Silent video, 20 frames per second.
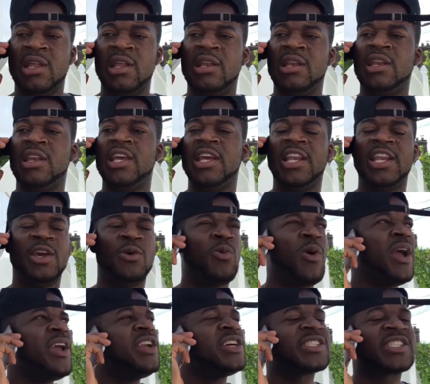Lily,
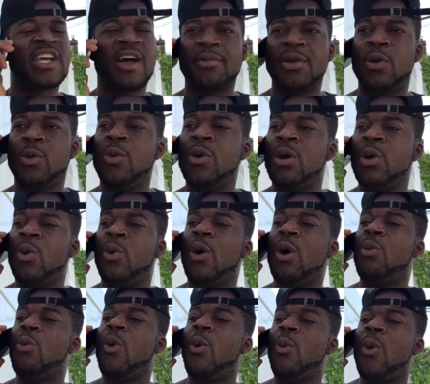why you not stop? You,
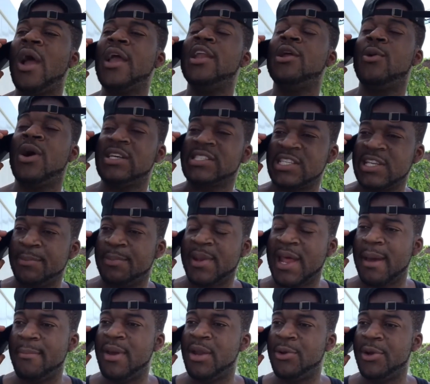why you don't want to sleep
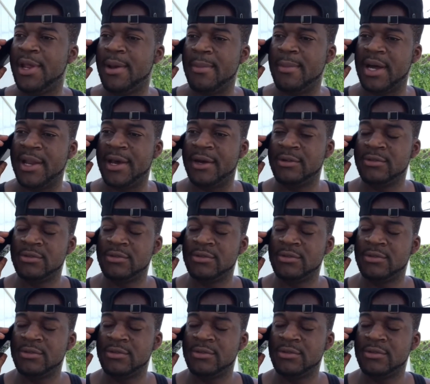in our bed with your mother?